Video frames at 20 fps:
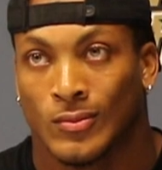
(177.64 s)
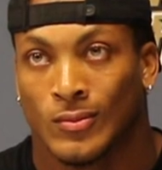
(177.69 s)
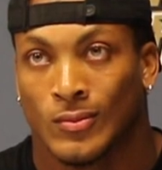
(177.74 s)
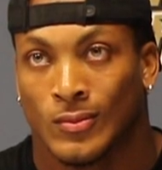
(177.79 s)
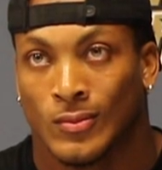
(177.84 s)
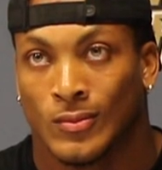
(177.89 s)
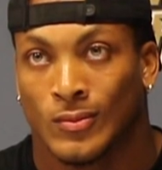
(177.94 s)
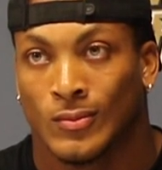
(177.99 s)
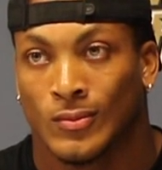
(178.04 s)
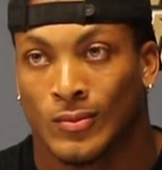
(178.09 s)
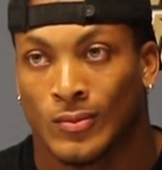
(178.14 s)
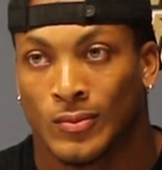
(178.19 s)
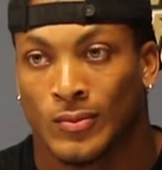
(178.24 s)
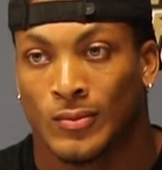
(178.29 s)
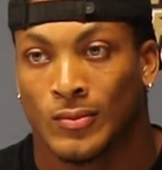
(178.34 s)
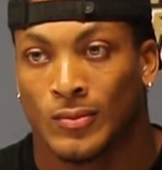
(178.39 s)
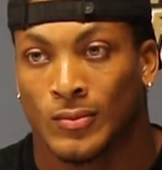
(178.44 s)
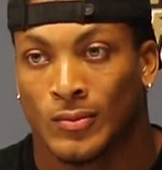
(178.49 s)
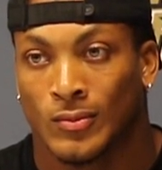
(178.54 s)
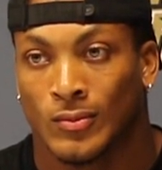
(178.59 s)

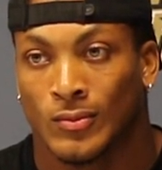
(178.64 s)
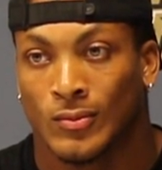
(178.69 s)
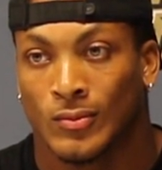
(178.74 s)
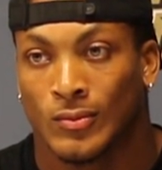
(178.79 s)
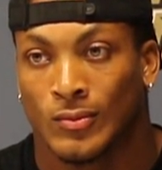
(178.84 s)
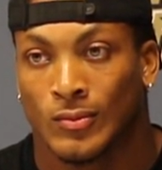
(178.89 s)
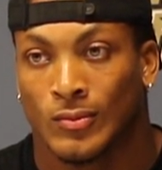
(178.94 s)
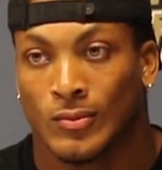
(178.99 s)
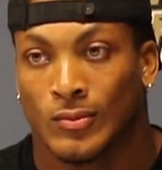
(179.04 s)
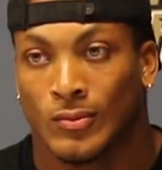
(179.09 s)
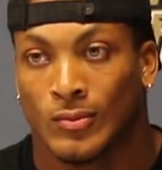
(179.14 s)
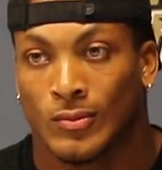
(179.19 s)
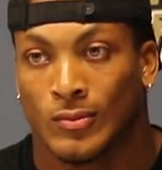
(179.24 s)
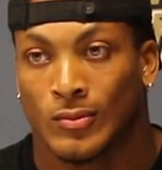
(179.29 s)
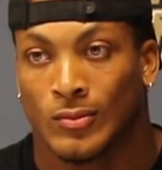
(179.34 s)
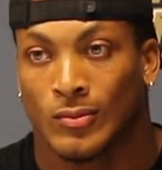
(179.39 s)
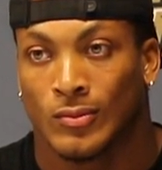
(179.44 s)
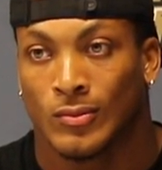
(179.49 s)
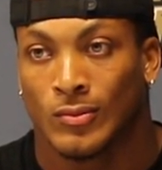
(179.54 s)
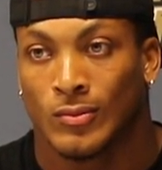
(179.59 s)

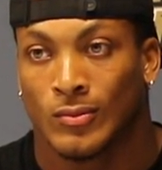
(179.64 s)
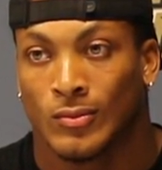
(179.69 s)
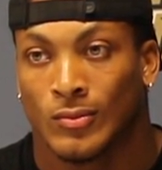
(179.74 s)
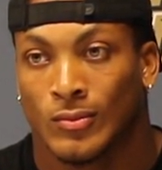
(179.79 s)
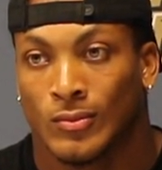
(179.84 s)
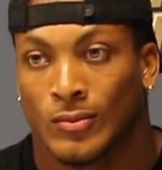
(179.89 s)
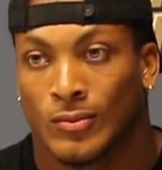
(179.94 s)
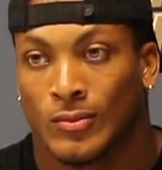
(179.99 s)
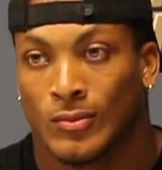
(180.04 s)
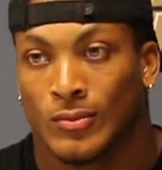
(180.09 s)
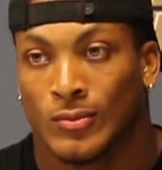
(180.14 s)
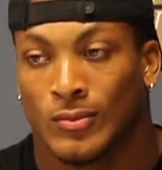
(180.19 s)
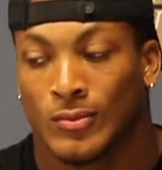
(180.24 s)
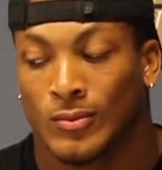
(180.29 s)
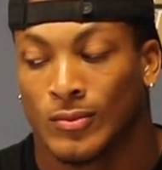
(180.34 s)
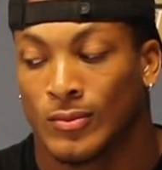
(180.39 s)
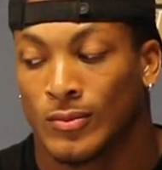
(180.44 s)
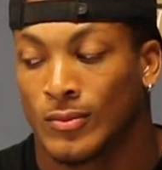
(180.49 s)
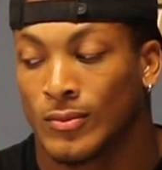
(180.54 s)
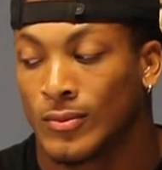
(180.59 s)

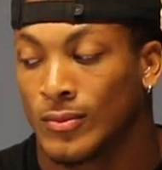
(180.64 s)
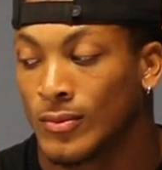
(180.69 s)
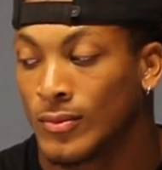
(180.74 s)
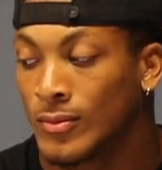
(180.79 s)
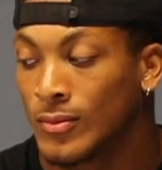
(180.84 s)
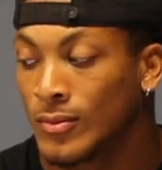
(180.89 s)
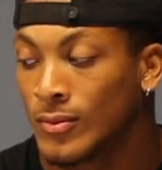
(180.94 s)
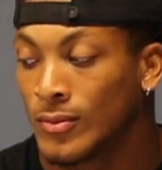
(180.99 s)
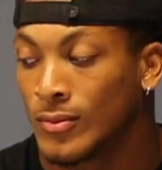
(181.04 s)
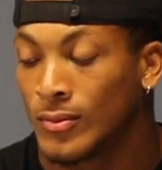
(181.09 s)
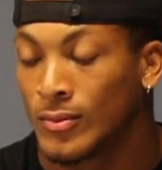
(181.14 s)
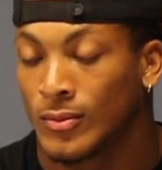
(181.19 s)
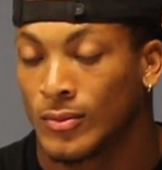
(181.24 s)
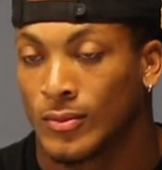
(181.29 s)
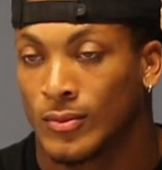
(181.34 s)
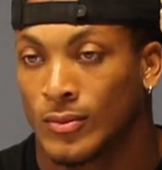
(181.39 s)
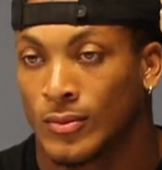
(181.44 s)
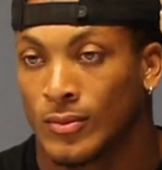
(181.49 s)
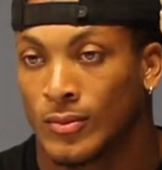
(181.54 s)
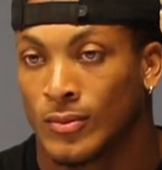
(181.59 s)

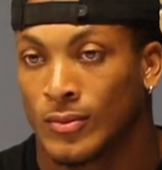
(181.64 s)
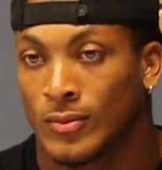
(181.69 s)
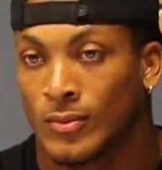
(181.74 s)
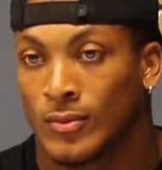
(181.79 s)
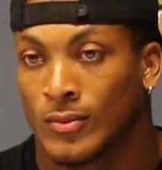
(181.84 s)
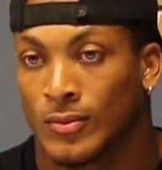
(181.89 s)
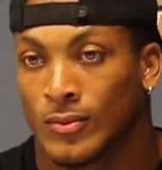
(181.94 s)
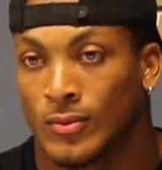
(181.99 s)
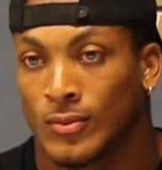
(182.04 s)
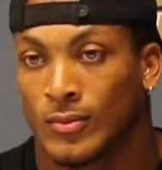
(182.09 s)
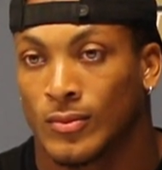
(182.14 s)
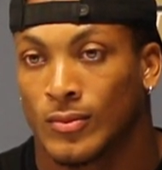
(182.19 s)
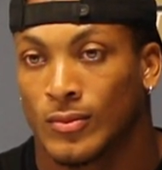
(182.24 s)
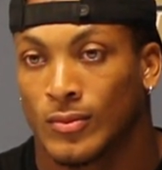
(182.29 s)
(not speaking)